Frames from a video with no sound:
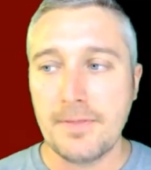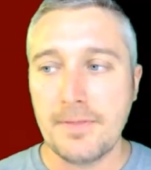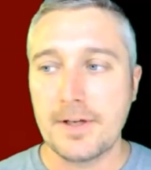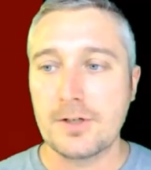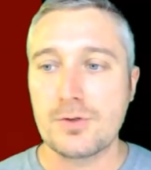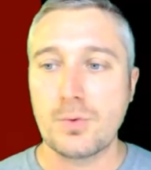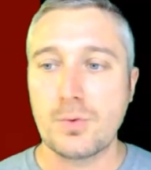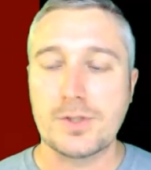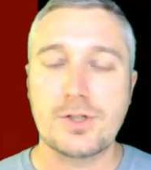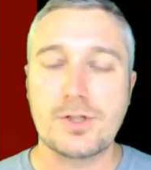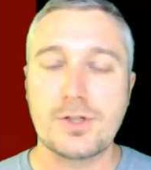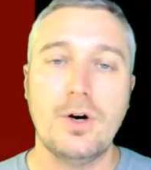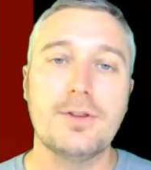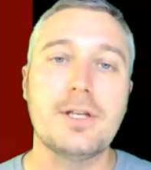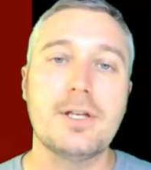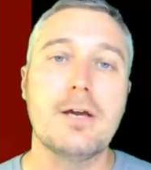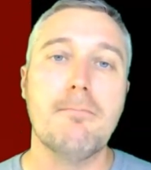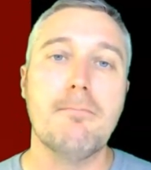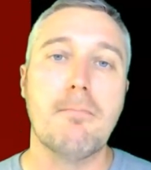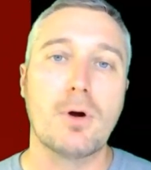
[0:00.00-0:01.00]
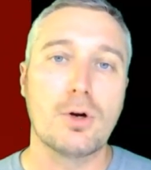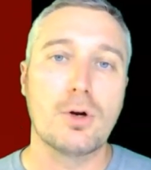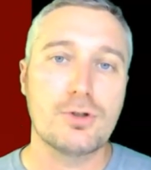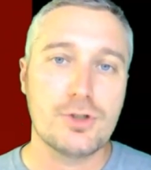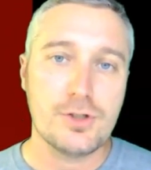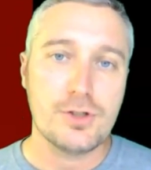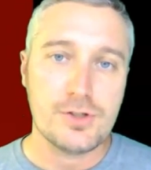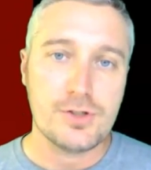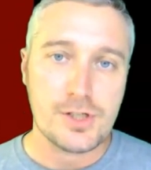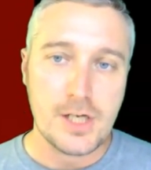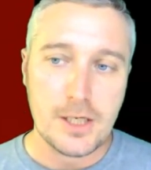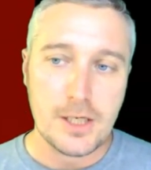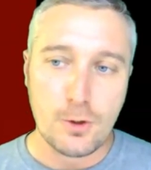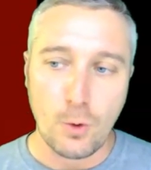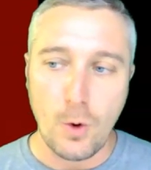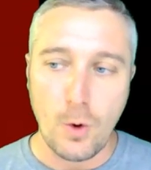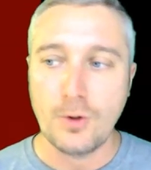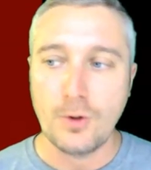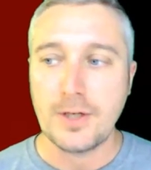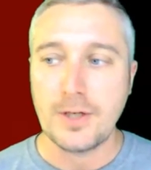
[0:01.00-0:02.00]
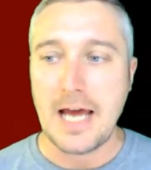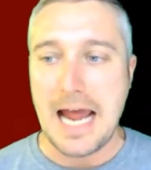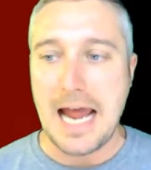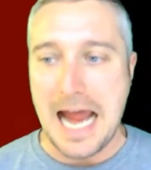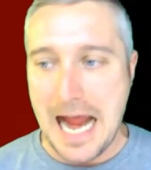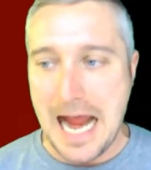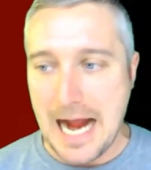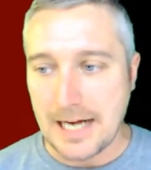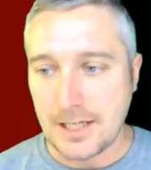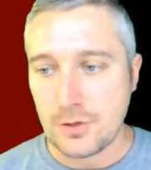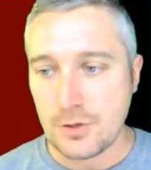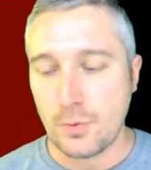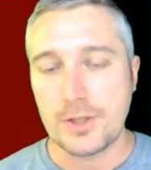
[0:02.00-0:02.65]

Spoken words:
there's what's called the Emergency Quota Act,